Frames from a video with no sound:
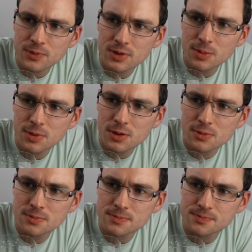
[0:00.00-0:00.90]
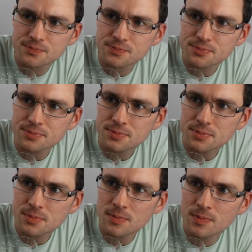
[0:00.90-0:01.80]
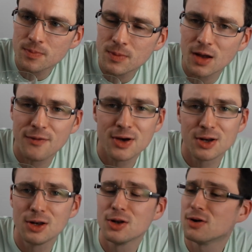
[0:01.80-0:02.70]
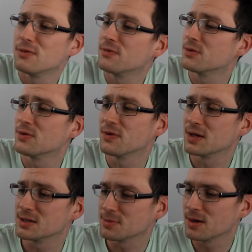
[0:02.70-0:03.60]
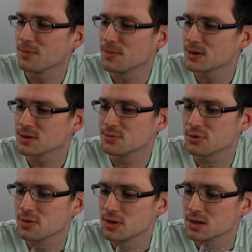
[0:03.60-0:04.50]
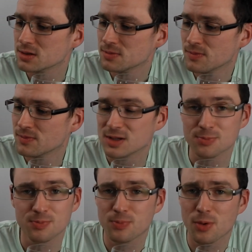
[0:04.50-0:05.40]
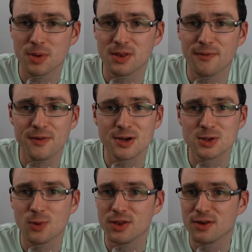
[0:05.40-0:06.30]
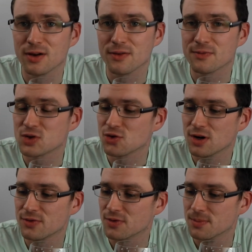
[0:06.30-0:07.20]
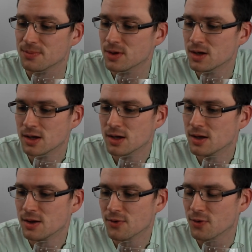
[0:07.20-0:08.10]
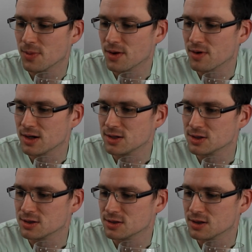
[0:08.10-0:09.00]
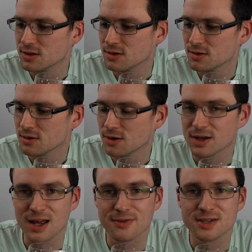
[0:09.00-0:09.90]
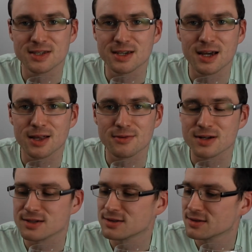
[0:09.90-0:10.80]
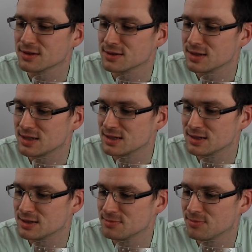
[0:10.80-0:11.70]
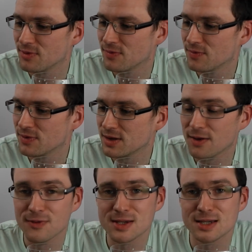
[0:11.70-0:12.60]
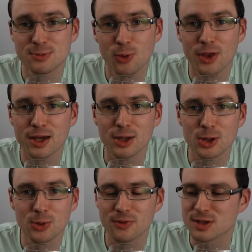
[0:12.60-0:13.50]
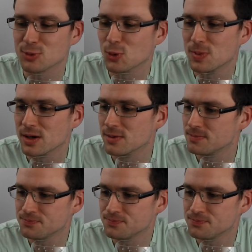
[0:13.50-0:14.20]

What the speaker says: the bottom. I've heard a lot of good things about Buxton Brewery beers. It's probably the first one that I've tried from their range, and I'm going to have to seek out the rest, because this is... If this is what they can do with a small beer,